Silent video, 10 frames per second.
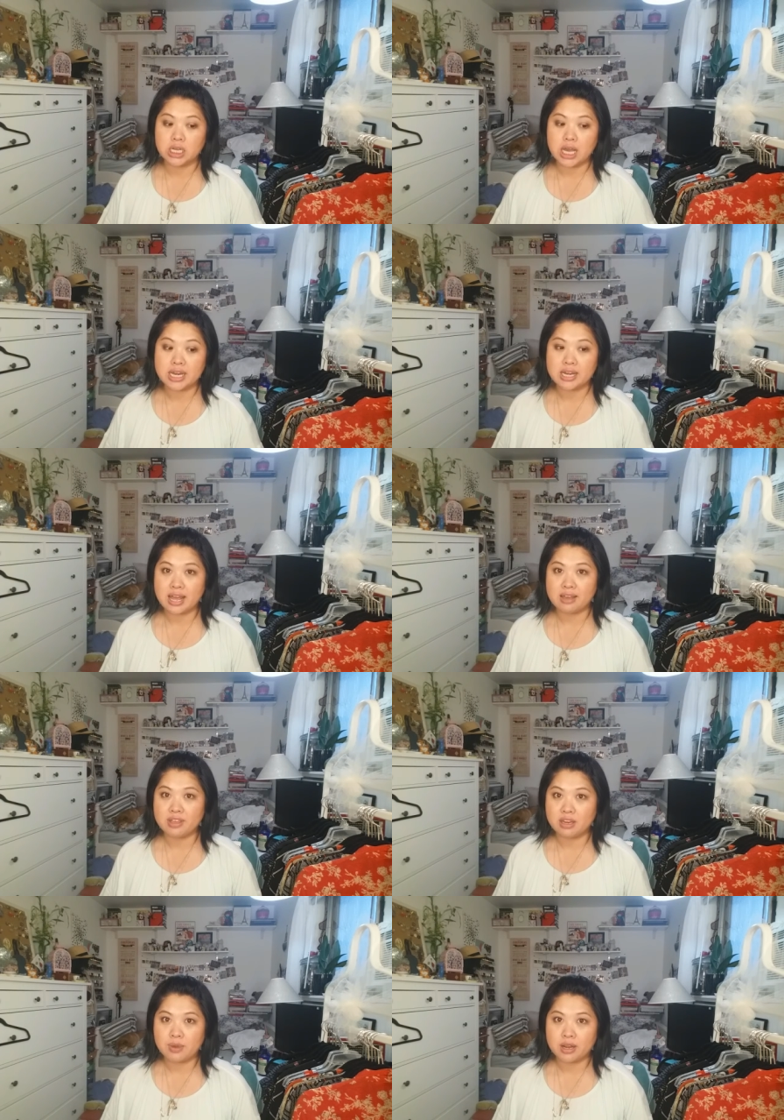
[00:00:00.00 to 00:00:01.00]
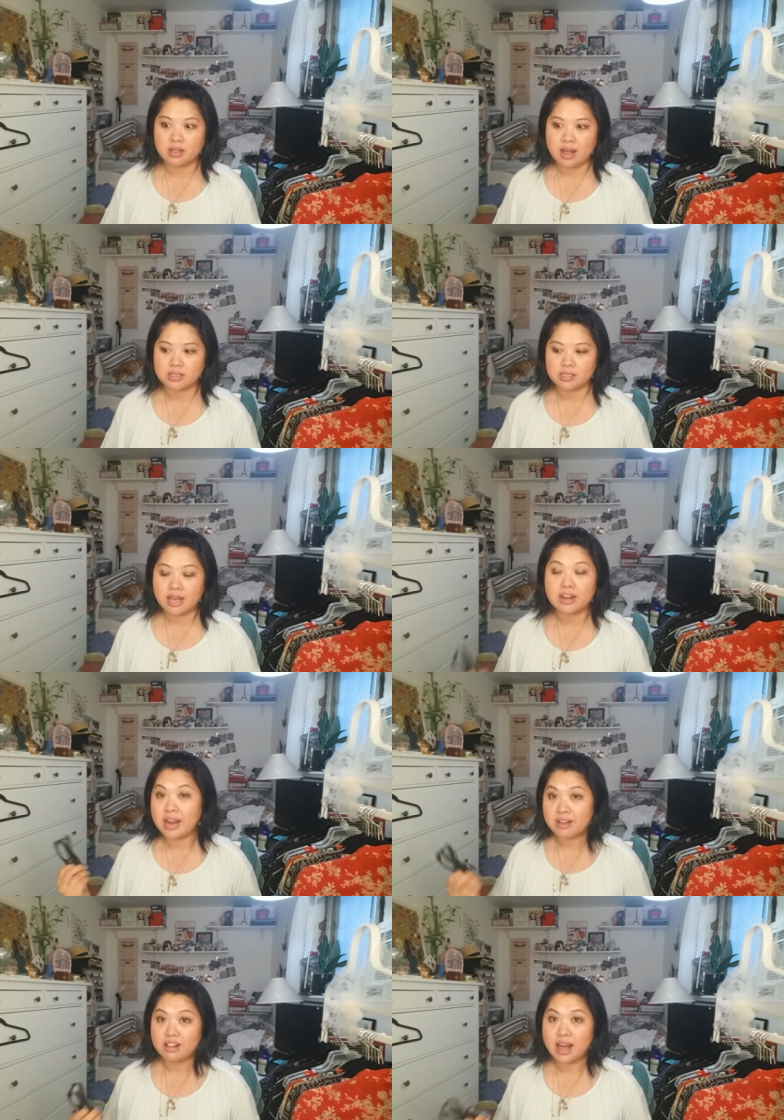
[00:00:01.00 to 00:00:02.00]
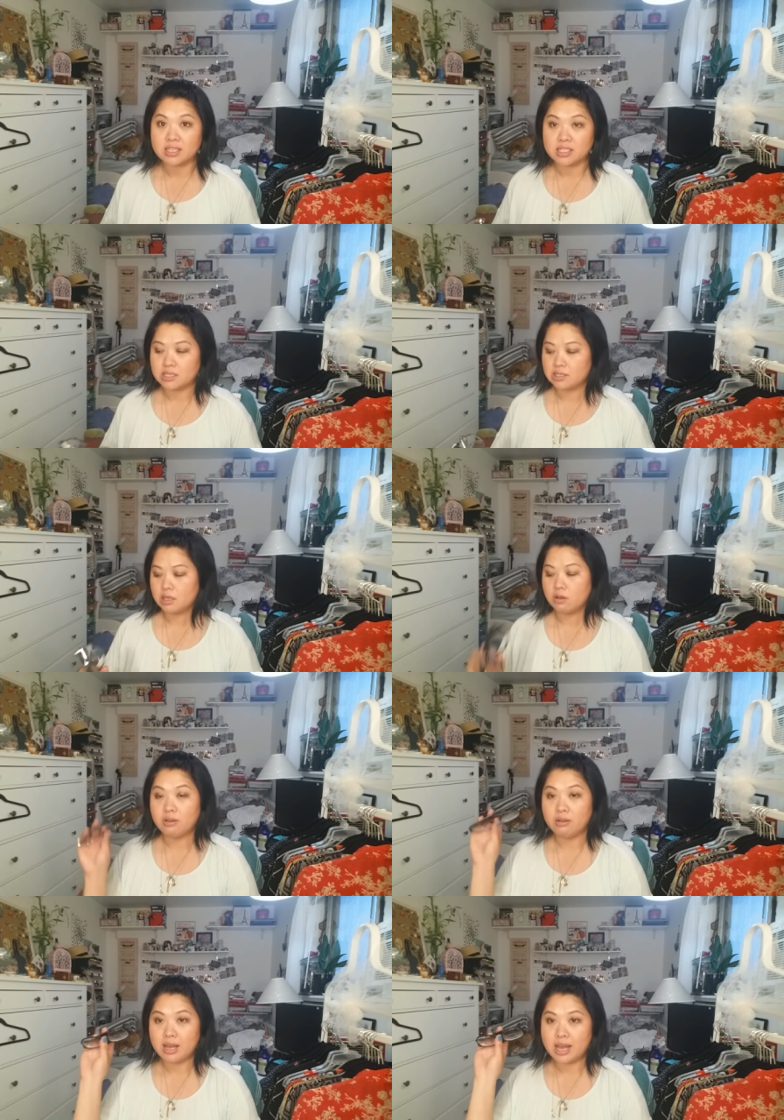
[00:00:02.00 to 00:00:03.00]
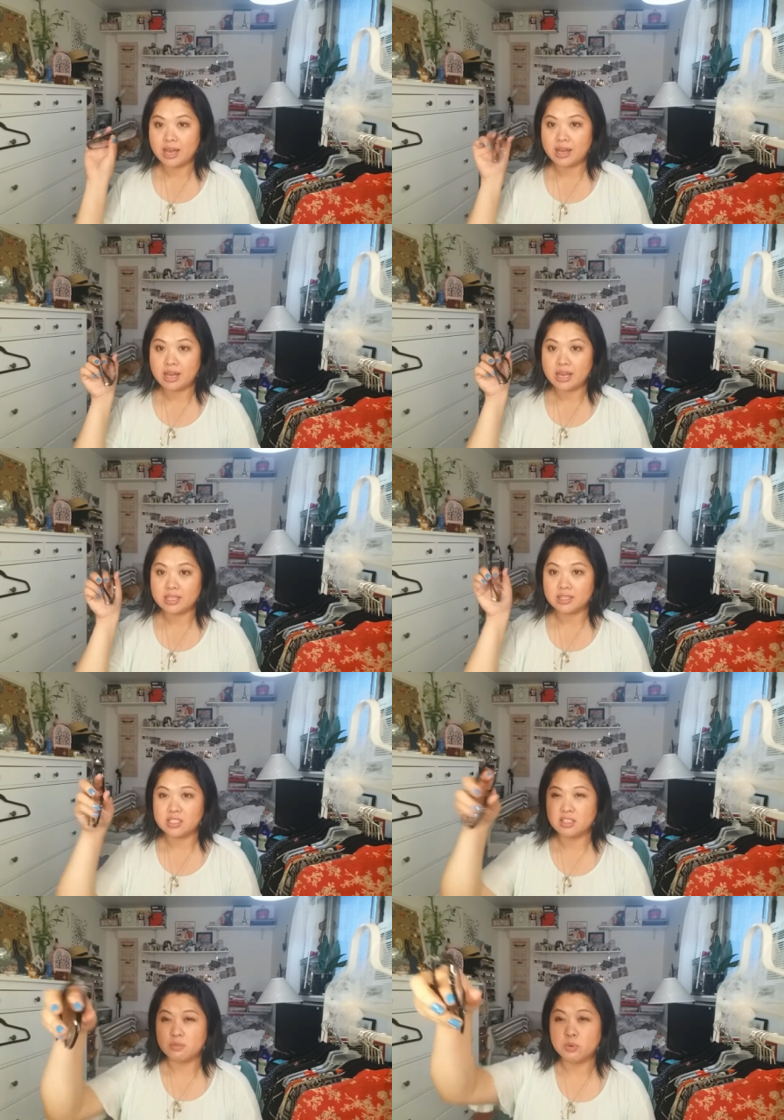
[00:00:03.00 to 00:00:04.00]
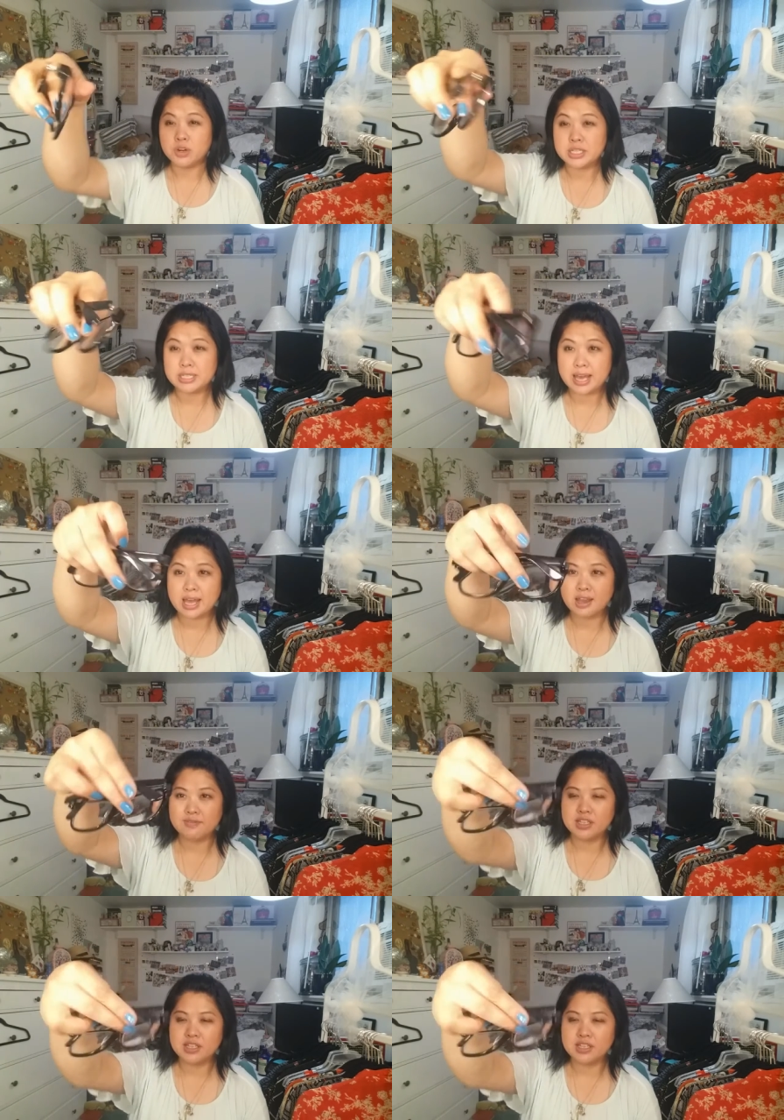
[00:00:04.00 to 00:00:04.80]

I didn't have any pair of glass. I didn't have glasses, so uh, I think these are important to have.